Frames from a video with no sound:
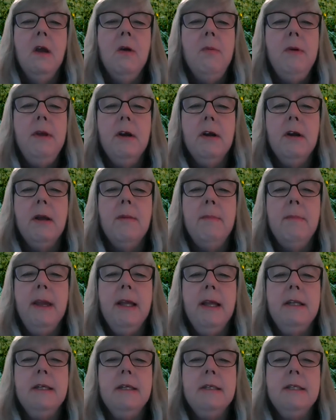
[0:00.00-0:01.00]
We are
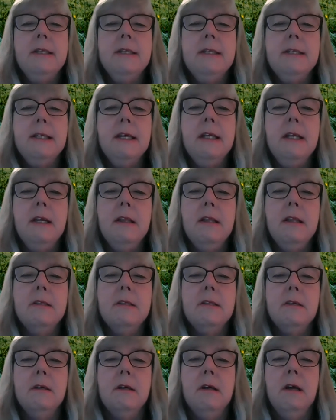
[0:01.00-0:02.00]
commanded to sit in the
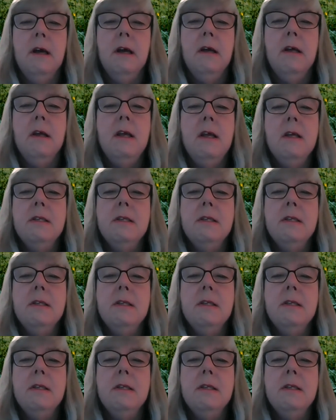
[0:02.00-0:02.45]
Sukkah